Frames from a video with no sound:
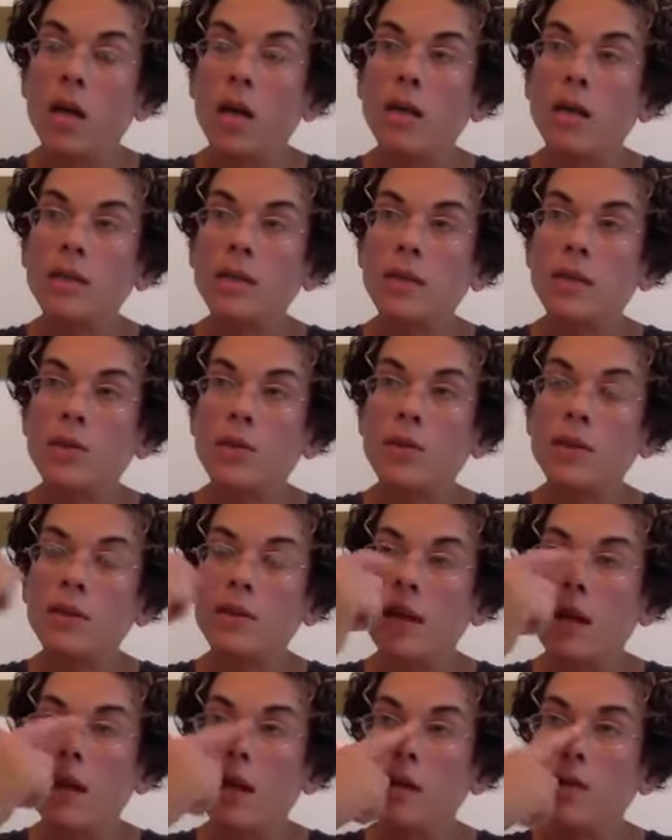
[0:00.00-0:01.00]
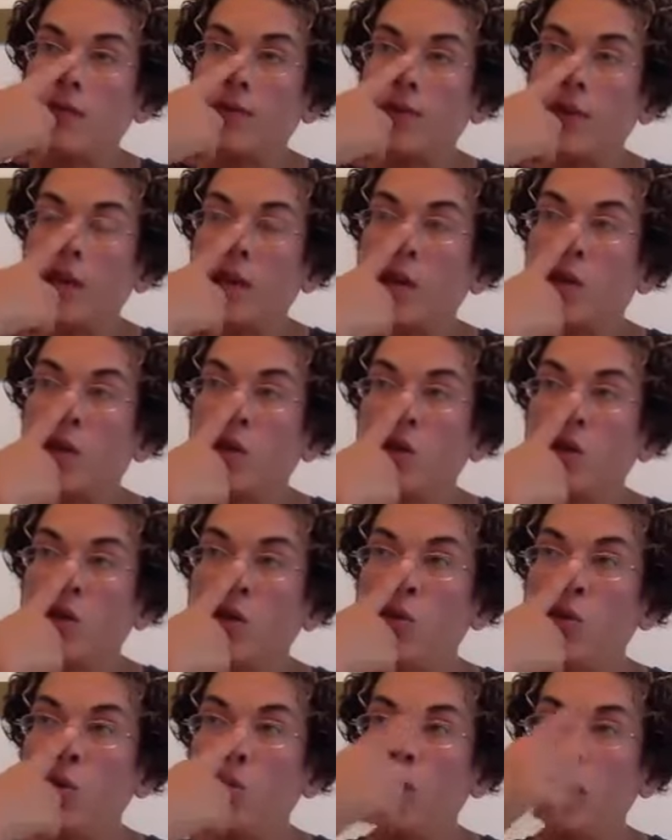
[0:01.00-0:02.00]
And so it's kind of like
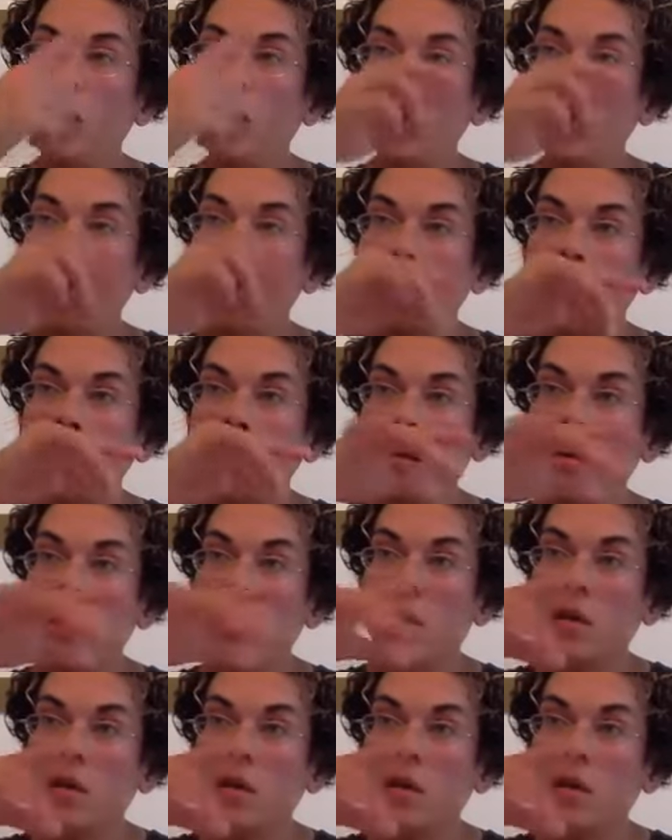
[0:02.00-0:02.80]
you in,